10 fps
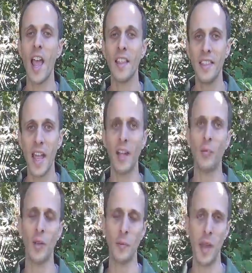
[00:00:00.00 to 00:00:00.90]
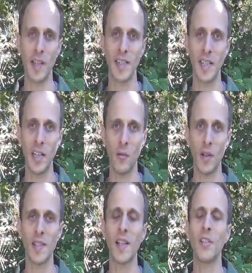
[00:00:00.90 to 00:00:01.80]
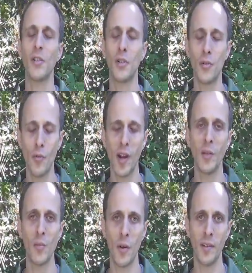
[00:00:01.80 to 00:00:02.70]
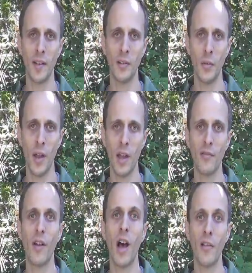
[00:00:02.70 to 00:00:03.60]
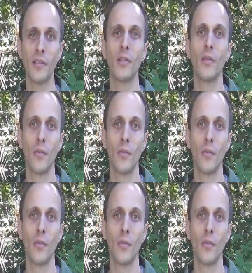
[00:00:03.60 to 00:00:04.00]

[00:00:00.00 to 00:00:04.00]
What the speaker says: and that's what makes quinoa such a great protein to have after a